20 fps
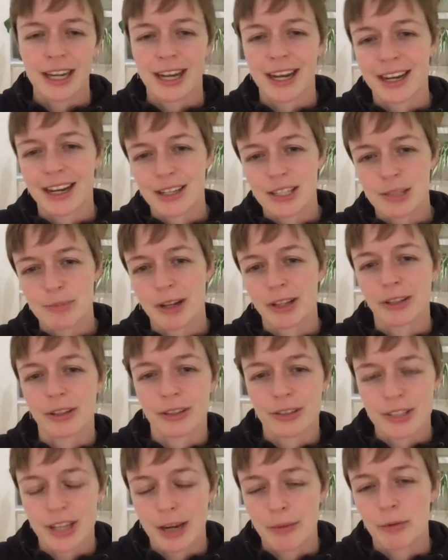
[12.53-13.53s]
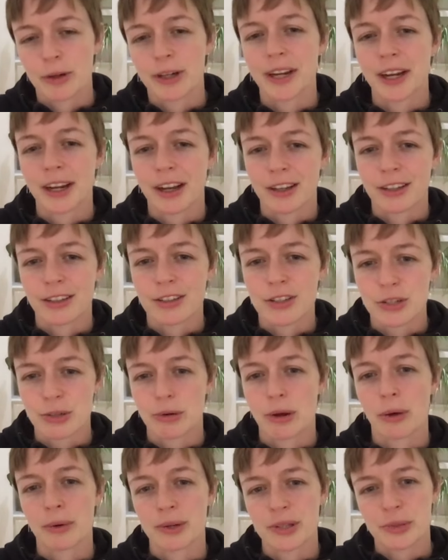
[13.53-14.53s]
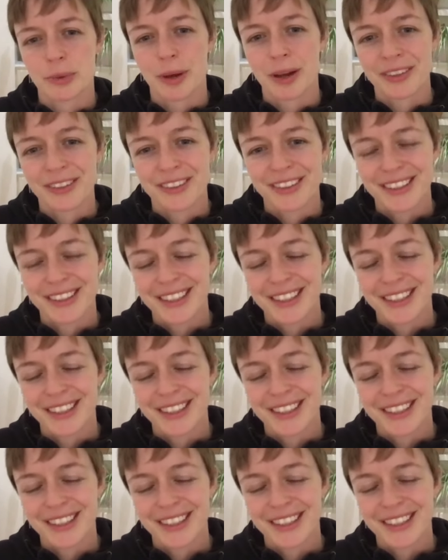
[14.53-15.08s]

I spent a little time working on Duo as well.